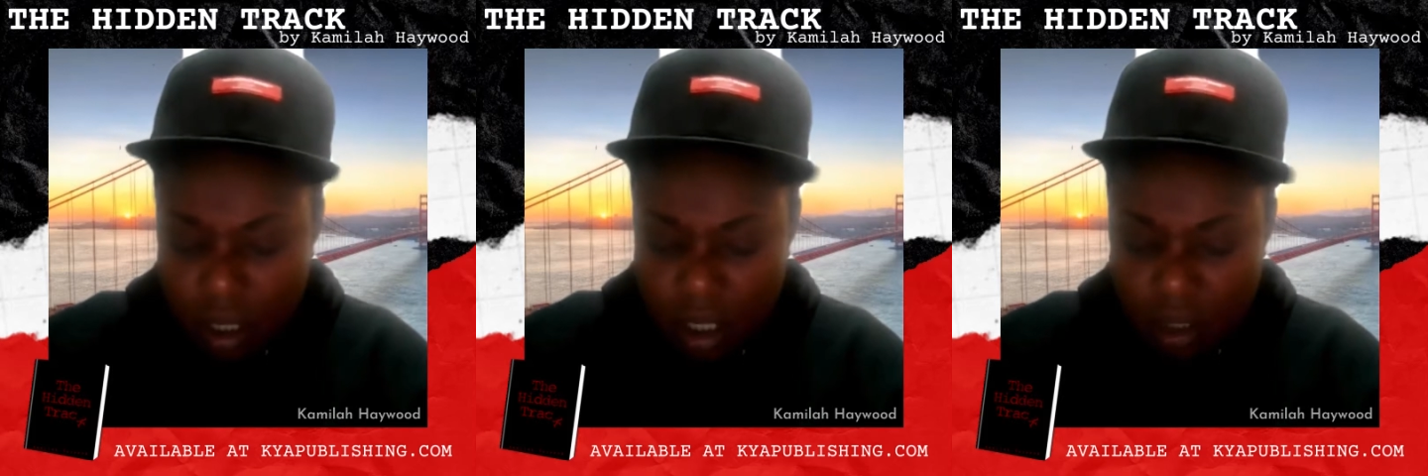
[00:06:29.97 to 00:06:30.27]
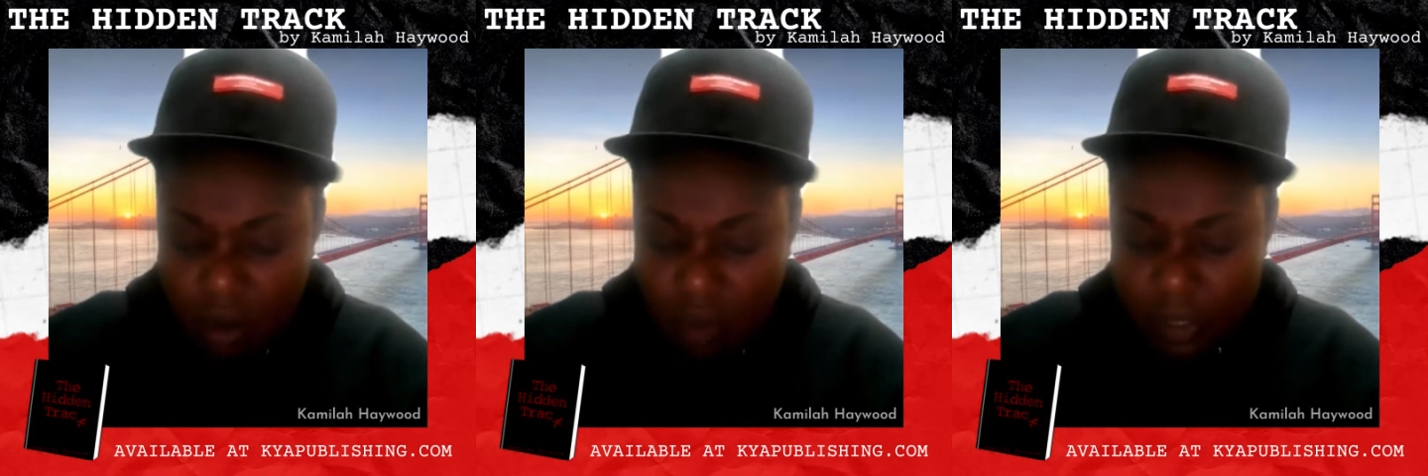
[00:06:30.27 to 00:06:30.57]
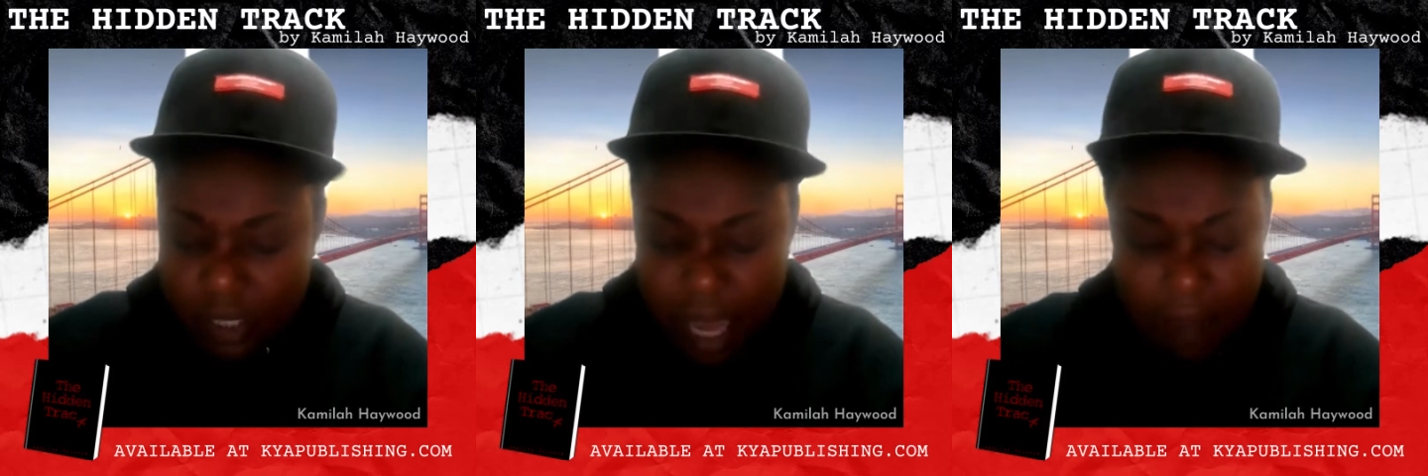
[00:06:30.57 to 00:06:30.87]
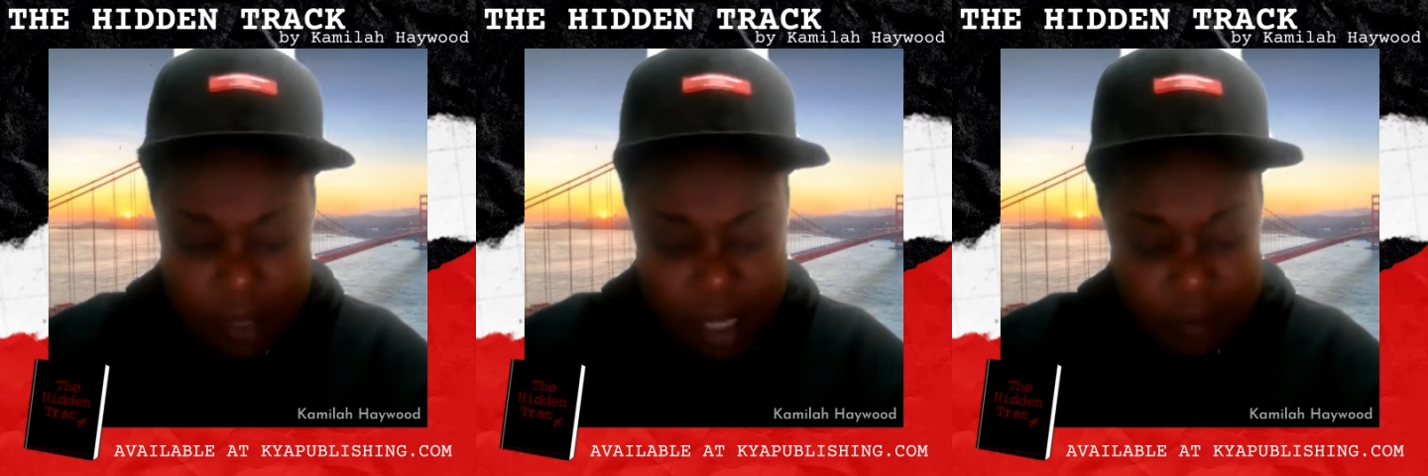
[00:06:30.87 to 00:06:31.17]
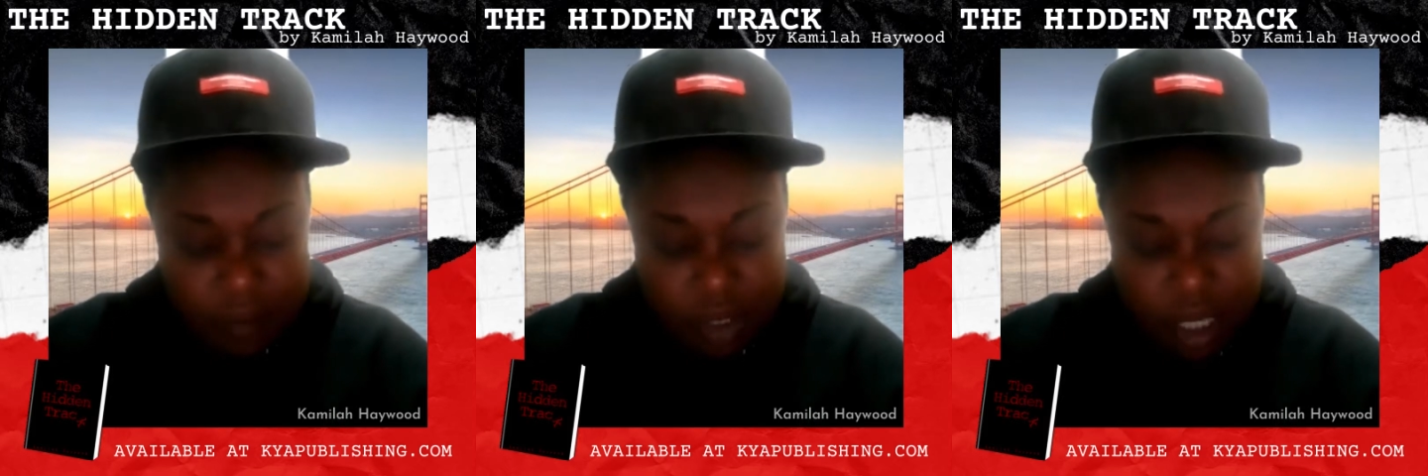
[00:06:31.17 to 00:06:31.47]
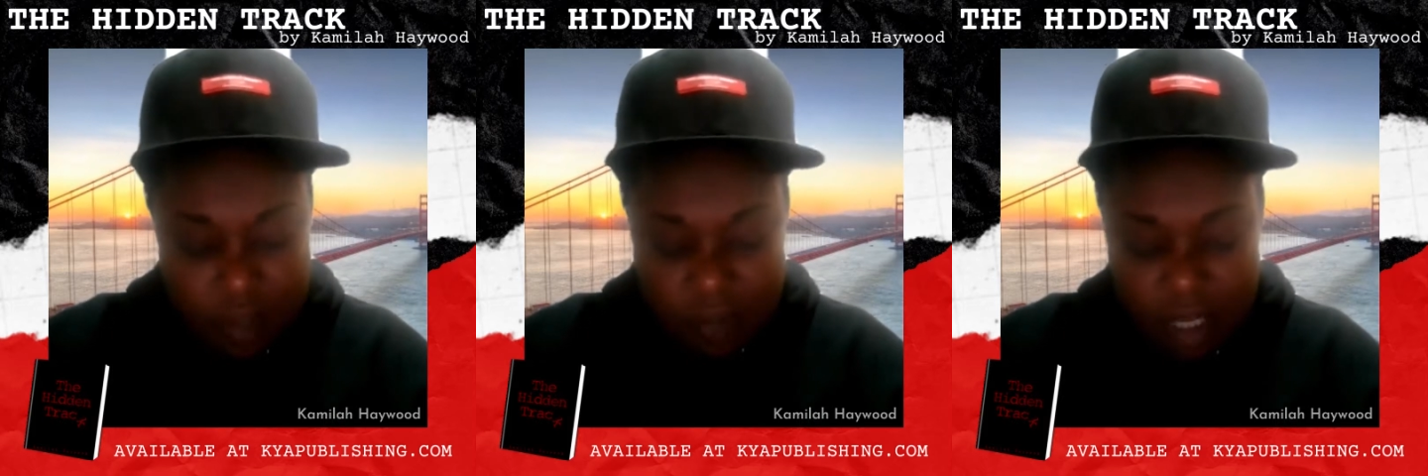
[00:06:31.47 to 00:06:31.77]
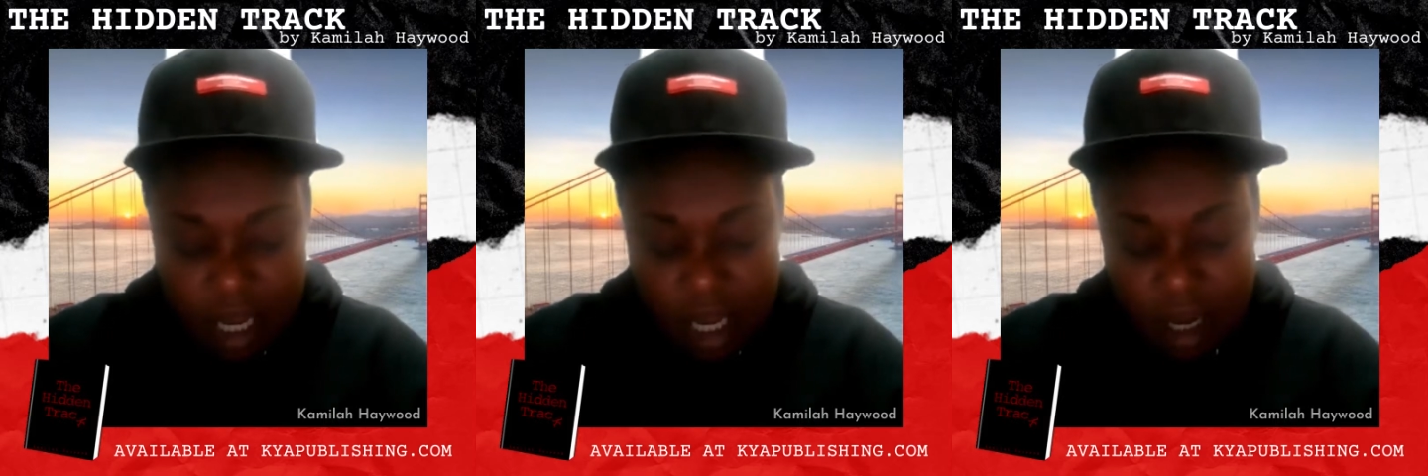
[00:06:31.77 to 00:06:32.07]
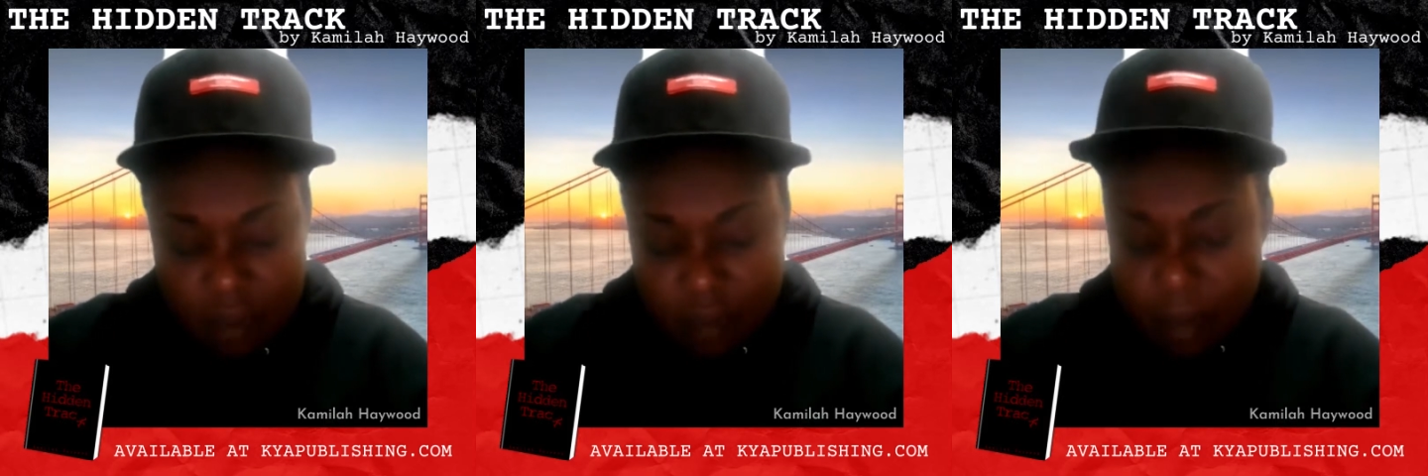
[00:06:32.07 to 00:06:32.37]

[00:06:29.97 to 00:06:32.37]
This always happened after days of staying up.